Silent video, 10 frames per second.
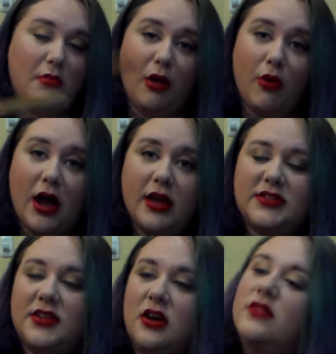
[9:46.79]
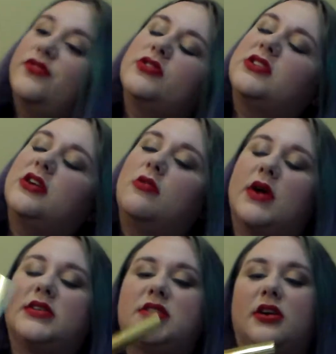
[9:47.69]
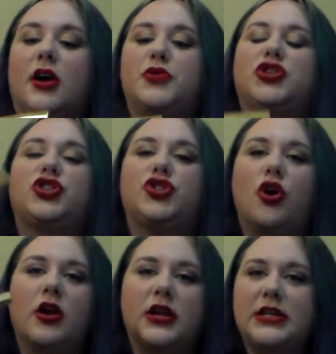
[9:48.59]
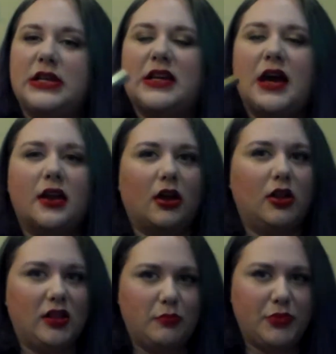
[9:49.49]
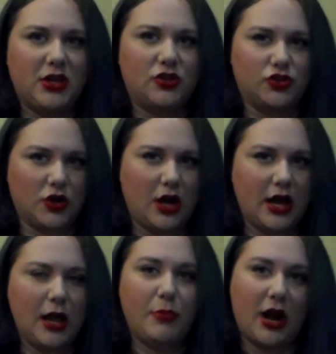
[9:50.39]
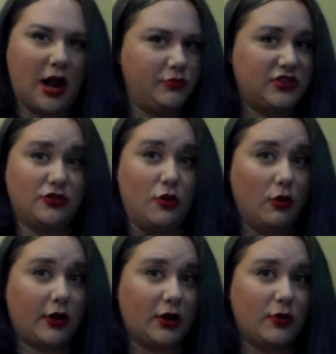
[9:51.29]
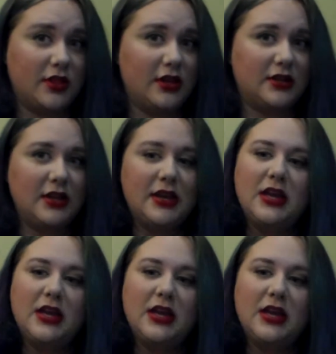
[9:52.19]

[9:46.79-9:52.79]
my YSL Faux Cils mascara, which is starting to get kind of clumpy and dry, but I'm still working with it